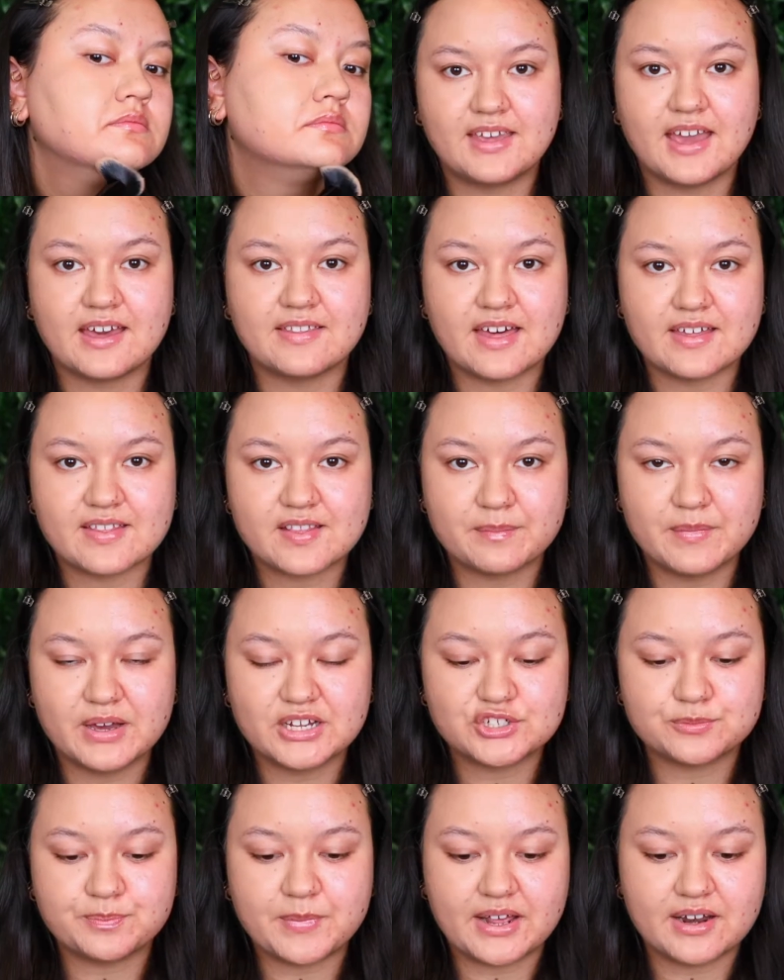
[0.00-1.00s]
Yeah, that's
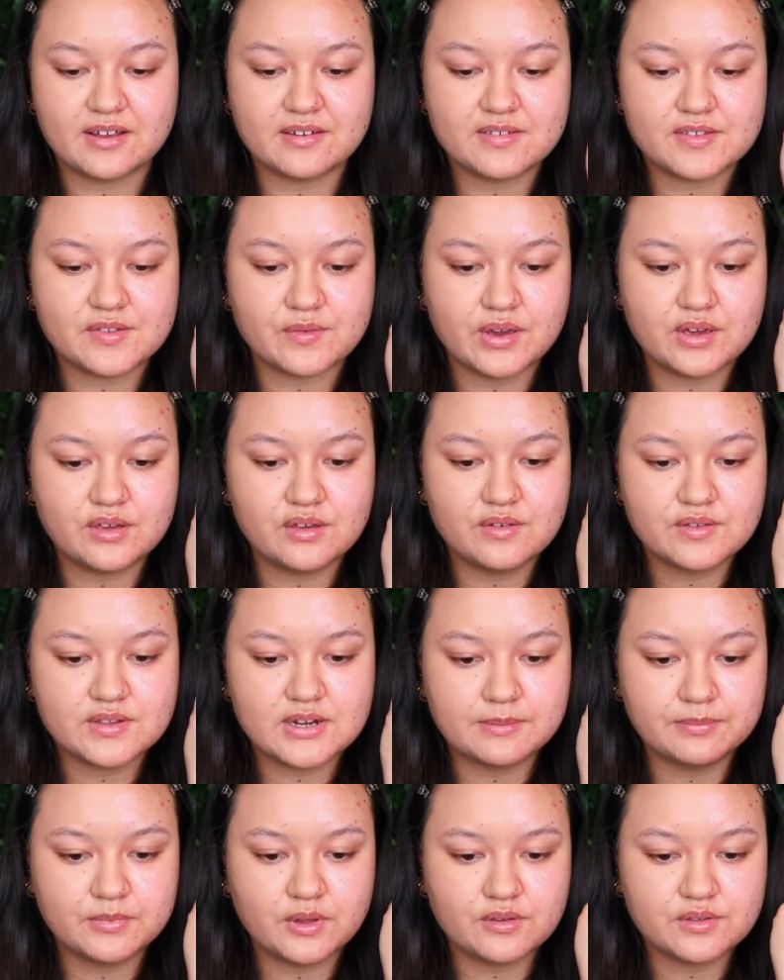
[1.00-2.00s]
much better. So I used
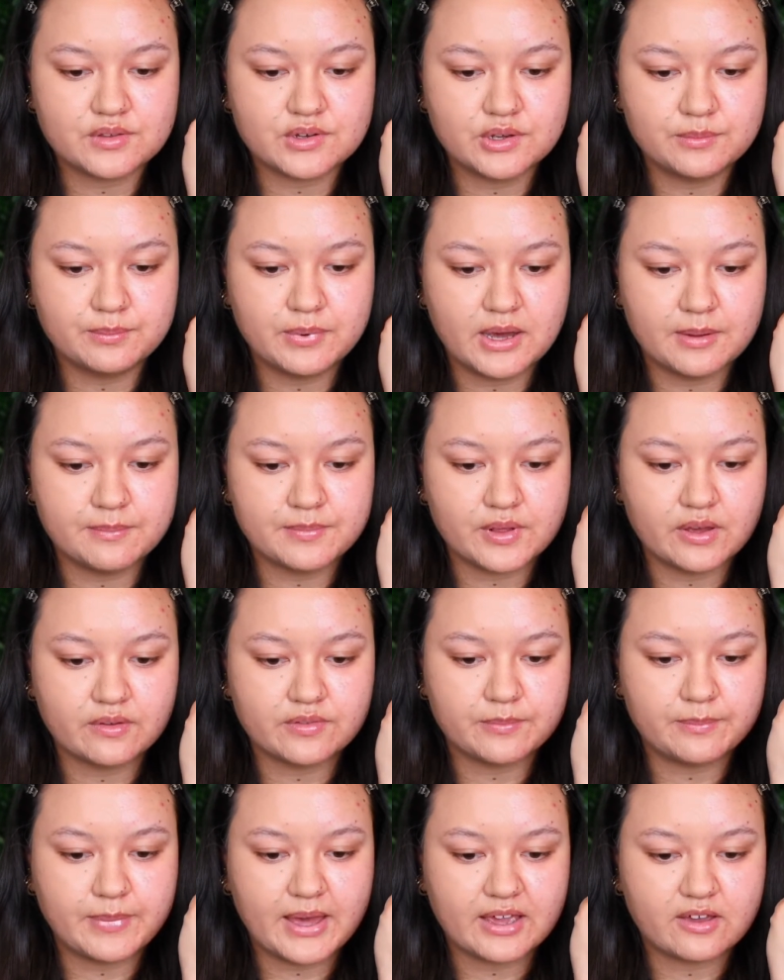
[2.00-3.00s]
up those 2 pumps off
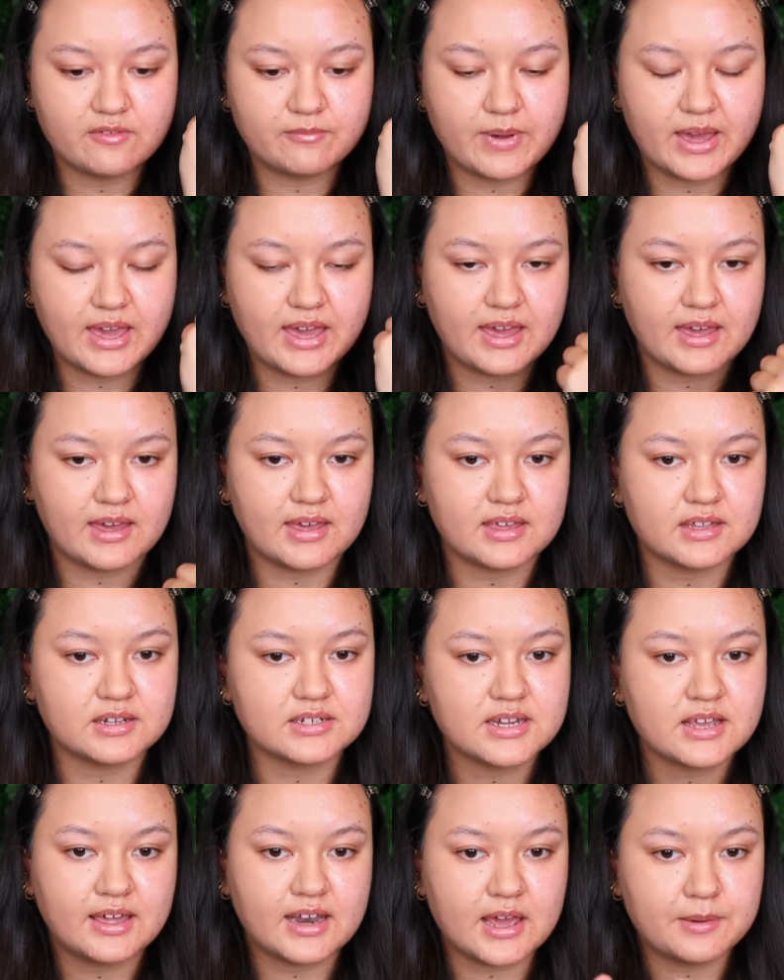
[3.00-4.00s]
the back of my
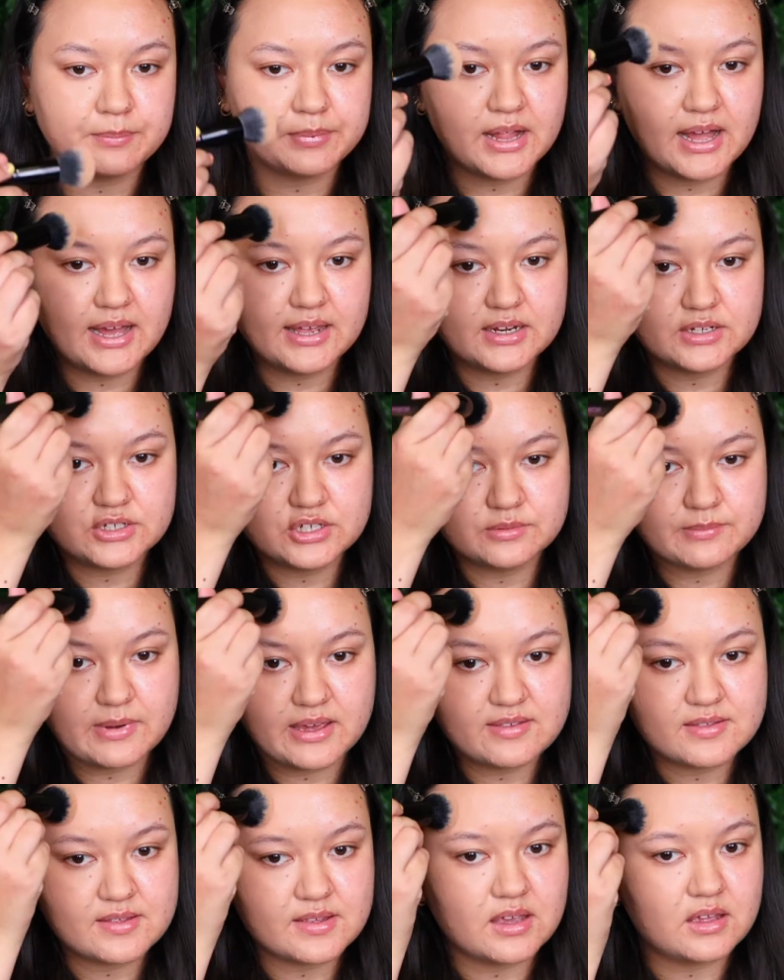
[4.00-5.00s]
hand and I applied it to my
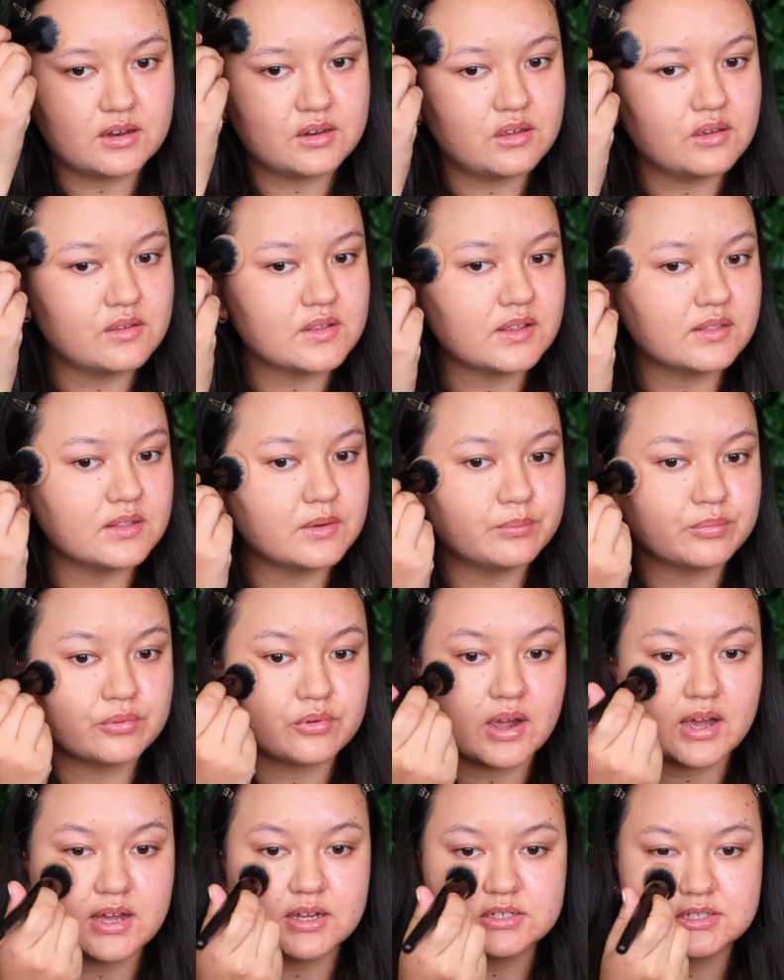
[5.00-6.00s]
skin using the
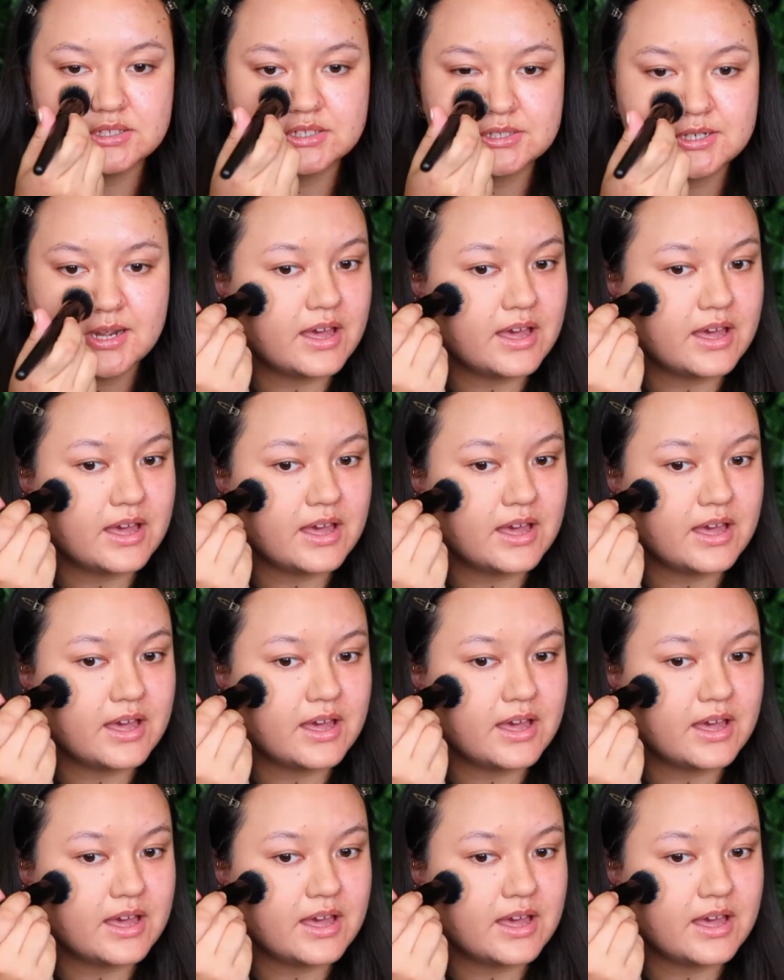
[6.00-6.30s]
brush.